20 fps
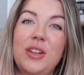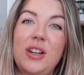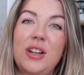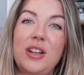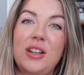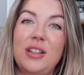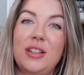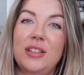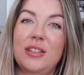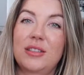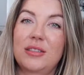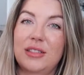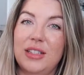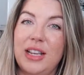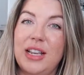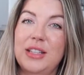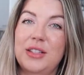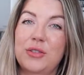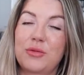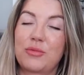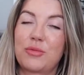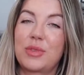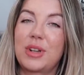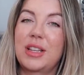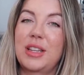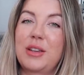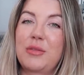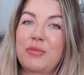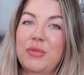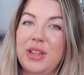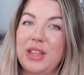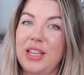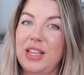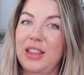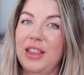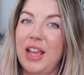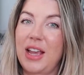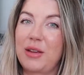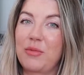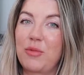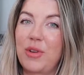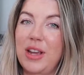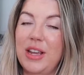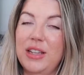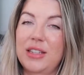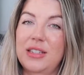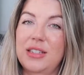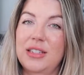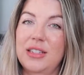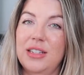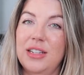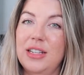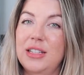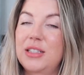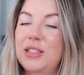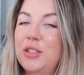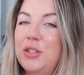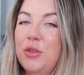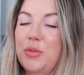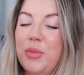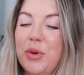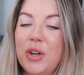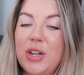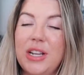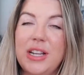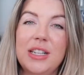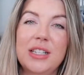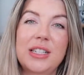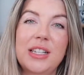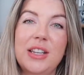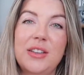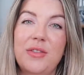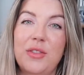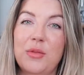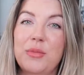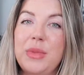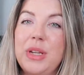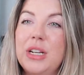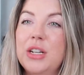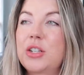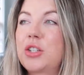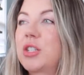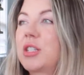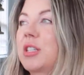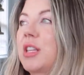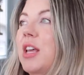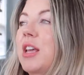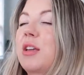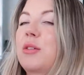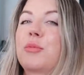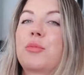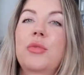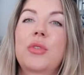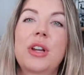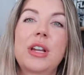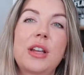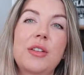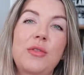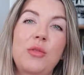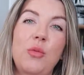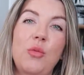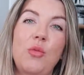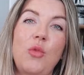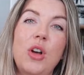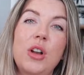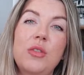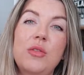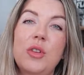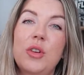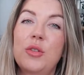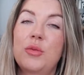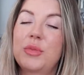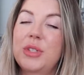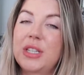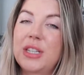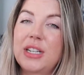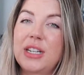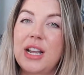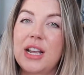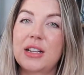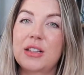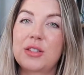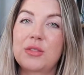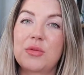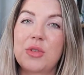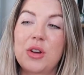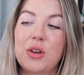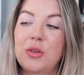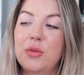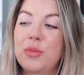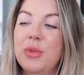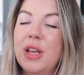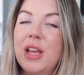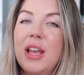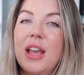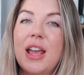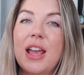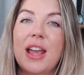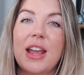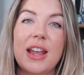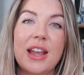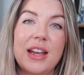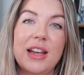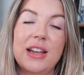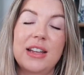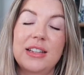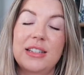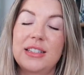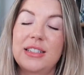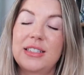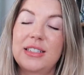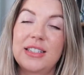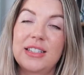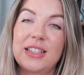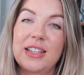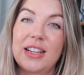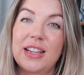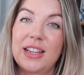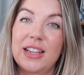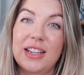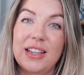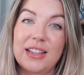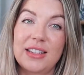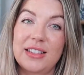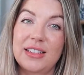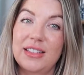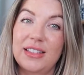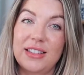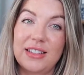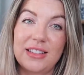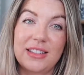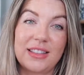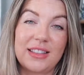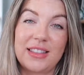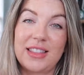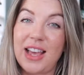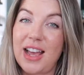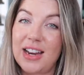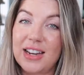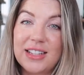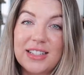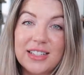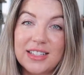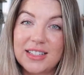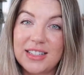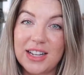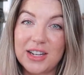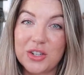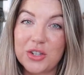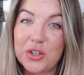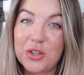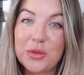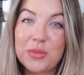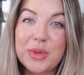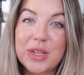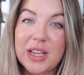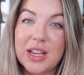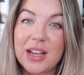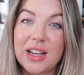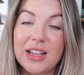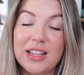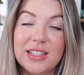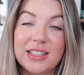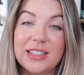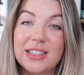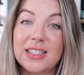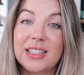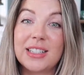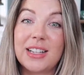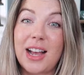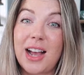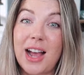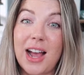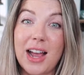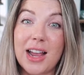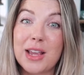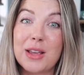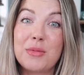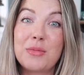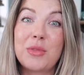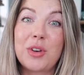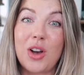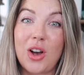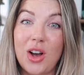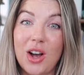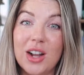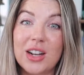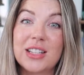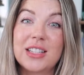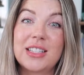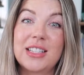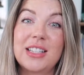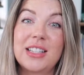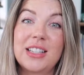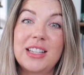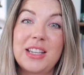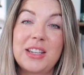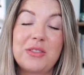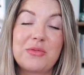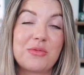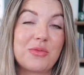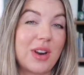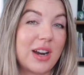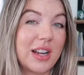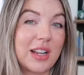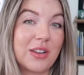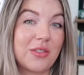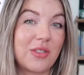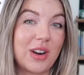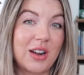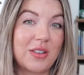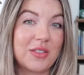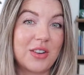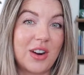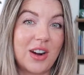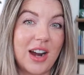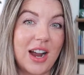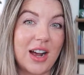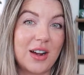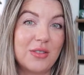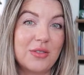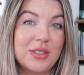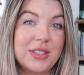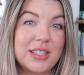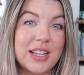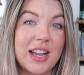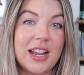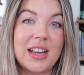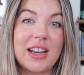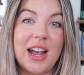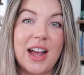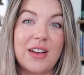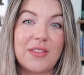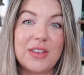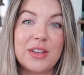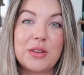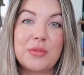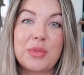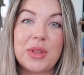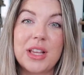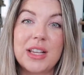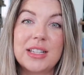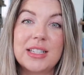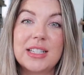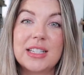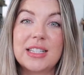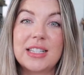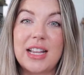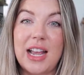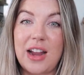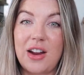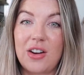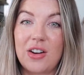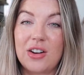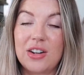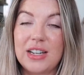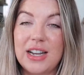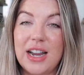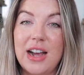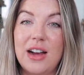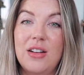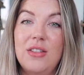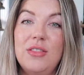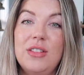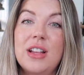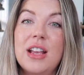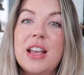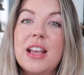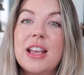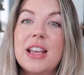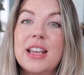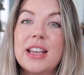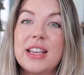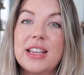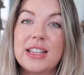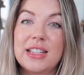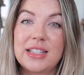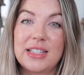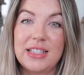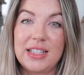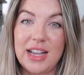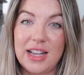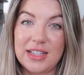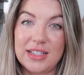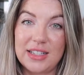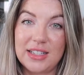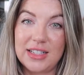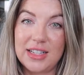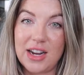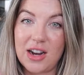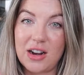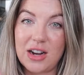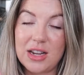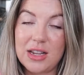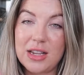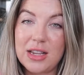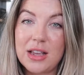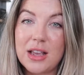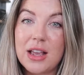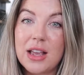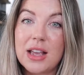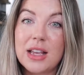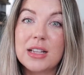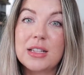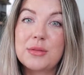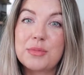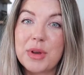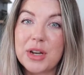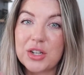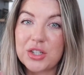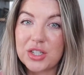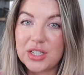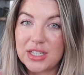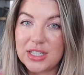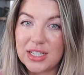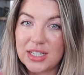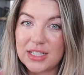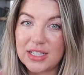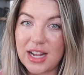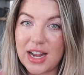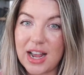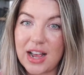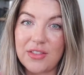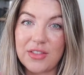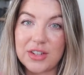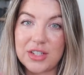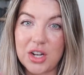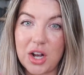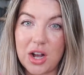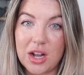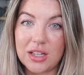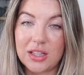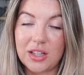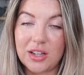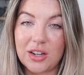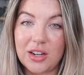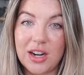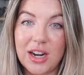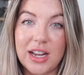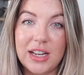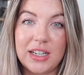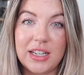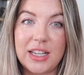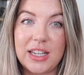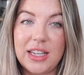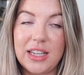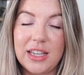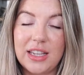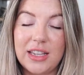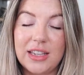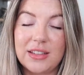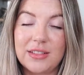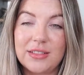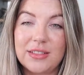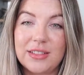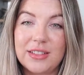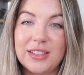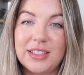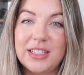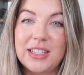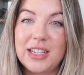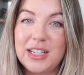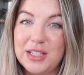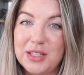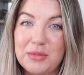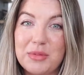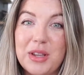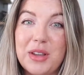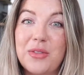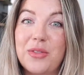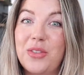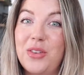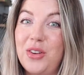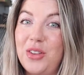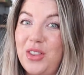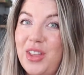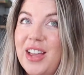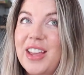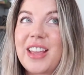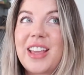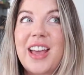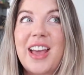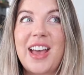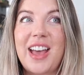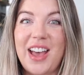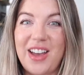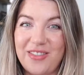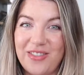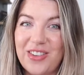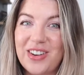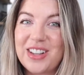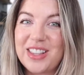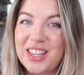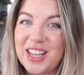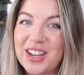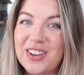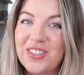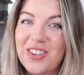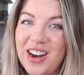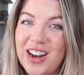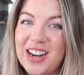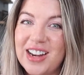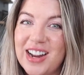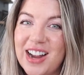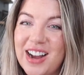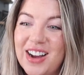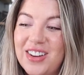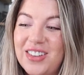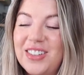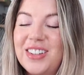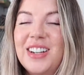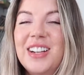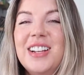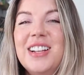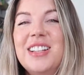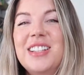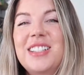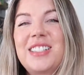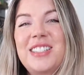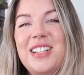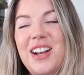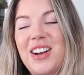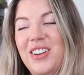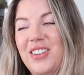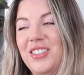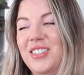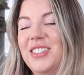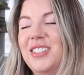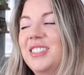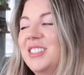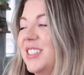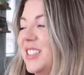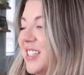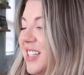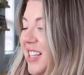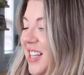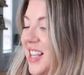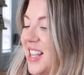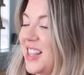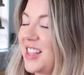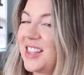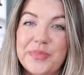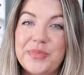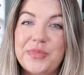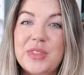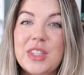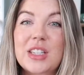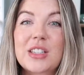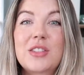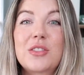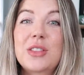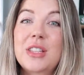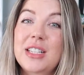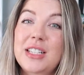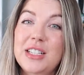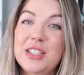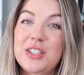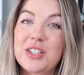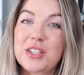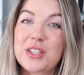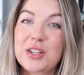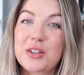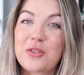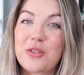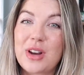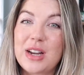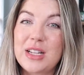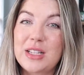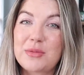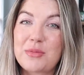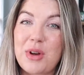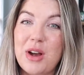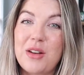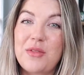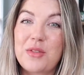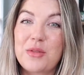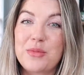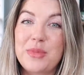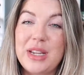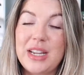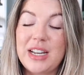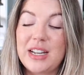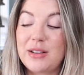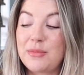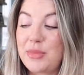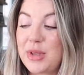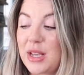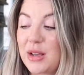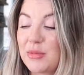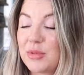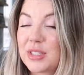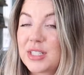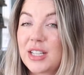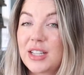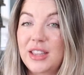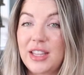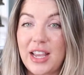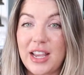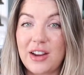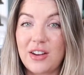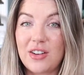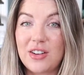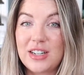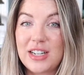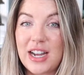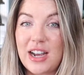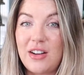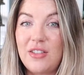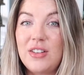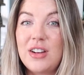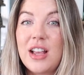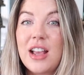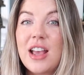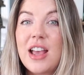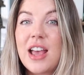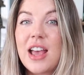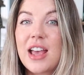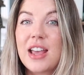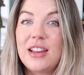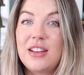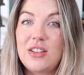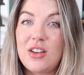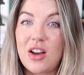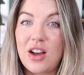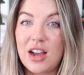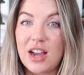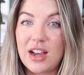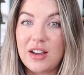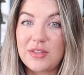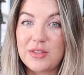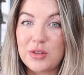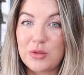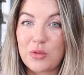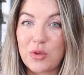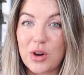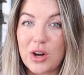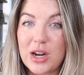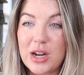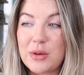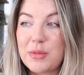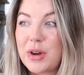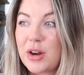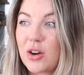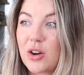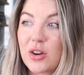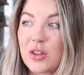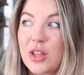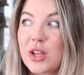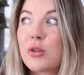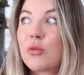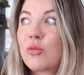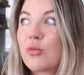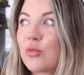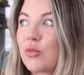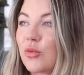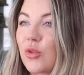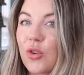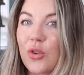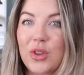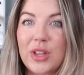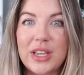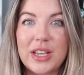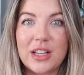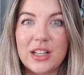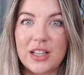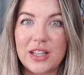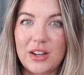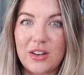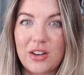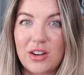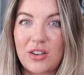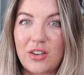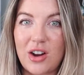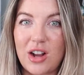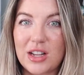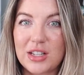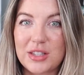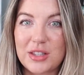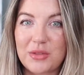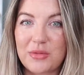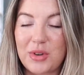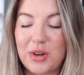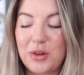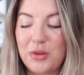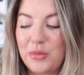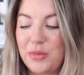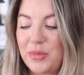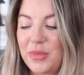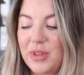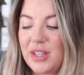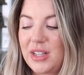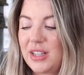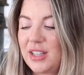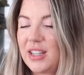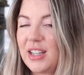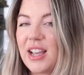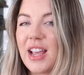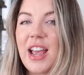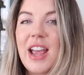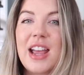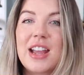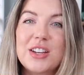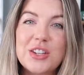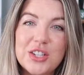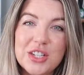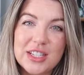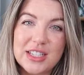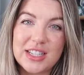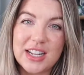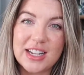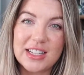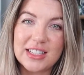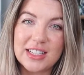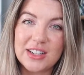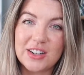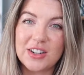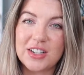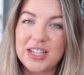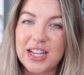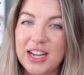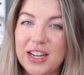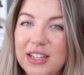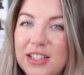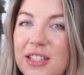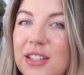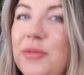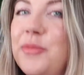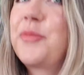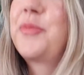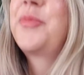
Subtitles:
of all, it's really lightweight. It's super easy for me to just like bring it from one room to the next room, and that is essential because I am constantly running around our house, and having a place to set her down is necessary, especially since I have a toddler and he needs me for like everything right now. So this is just a great spot for me to be able to lay her down and not have to worry about her like rolling clear across the room, and she stays entertained.